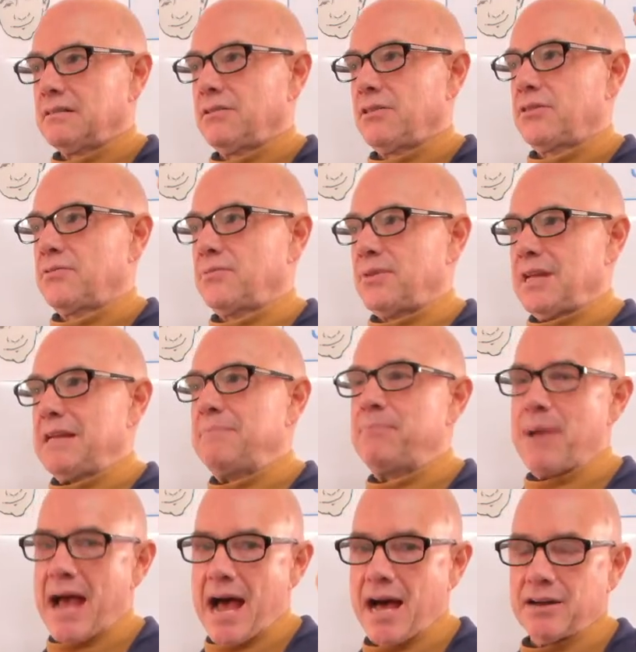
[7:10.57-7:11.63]
three
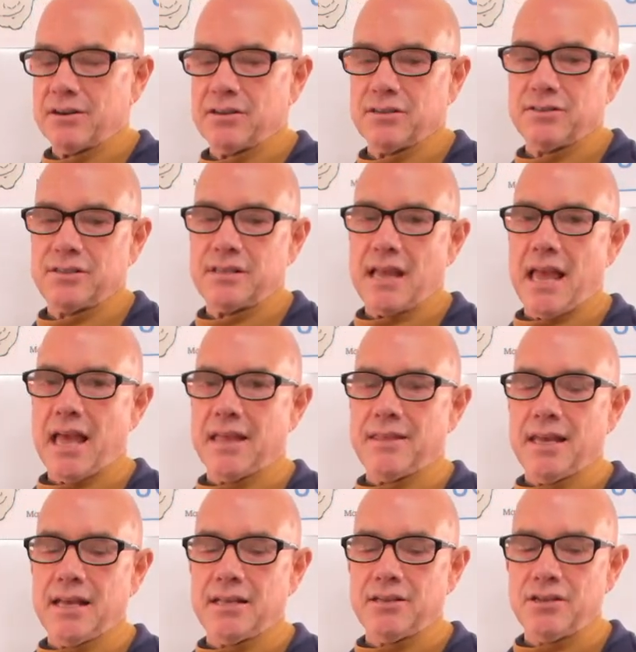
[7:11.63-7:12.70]
patterns, and
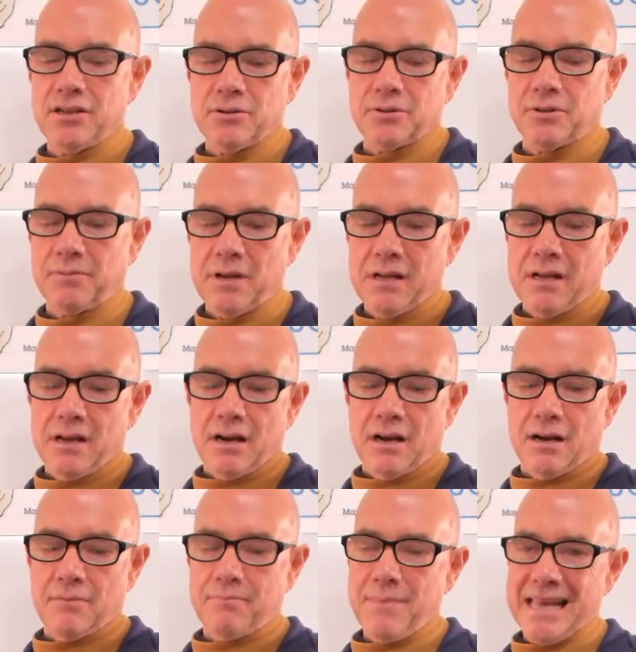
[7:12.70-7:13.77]
then you will
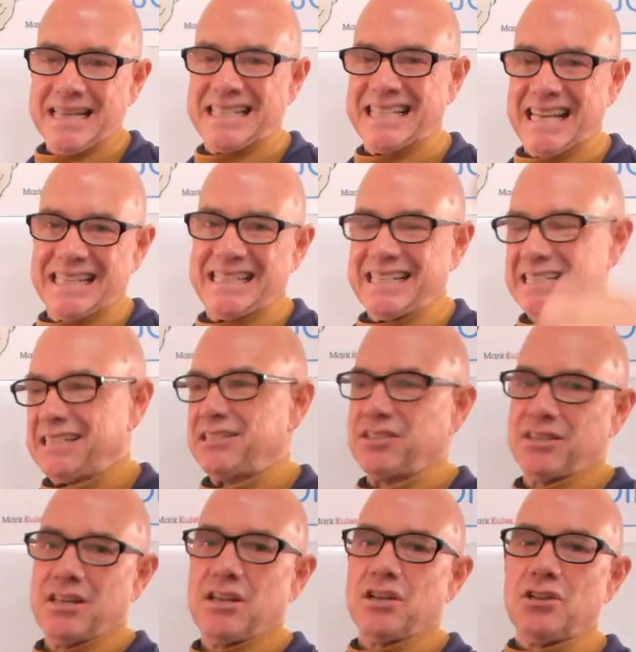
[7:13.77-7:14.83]
make
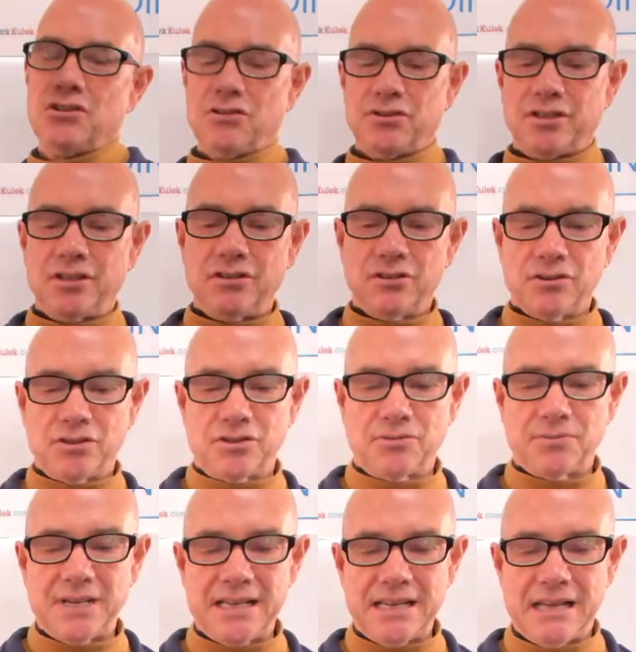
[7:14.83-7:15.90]
sentences using those
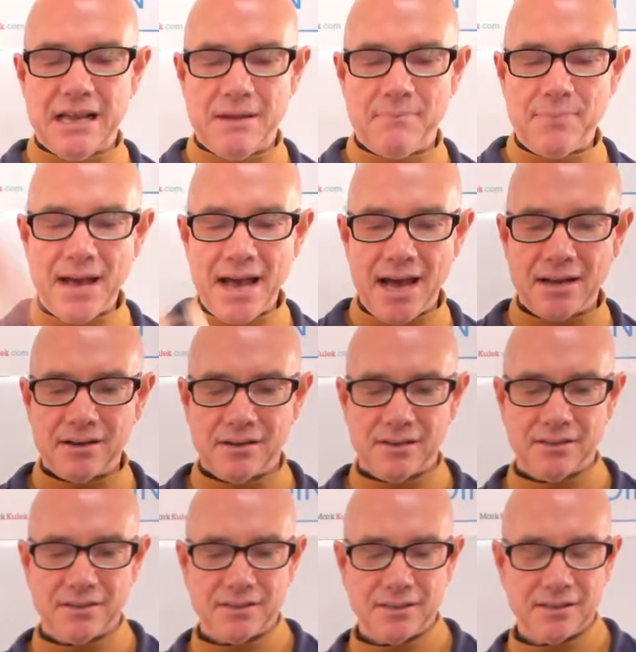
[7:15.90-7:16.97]
three
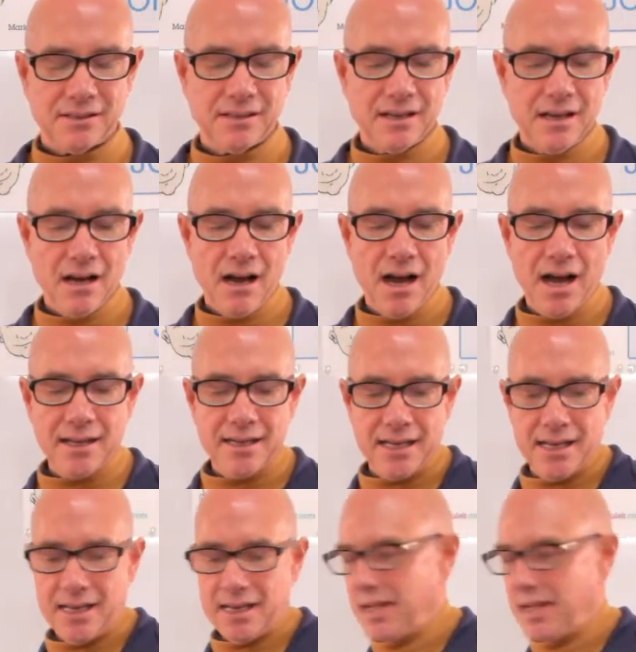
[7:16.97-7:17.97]
patterns. Honey,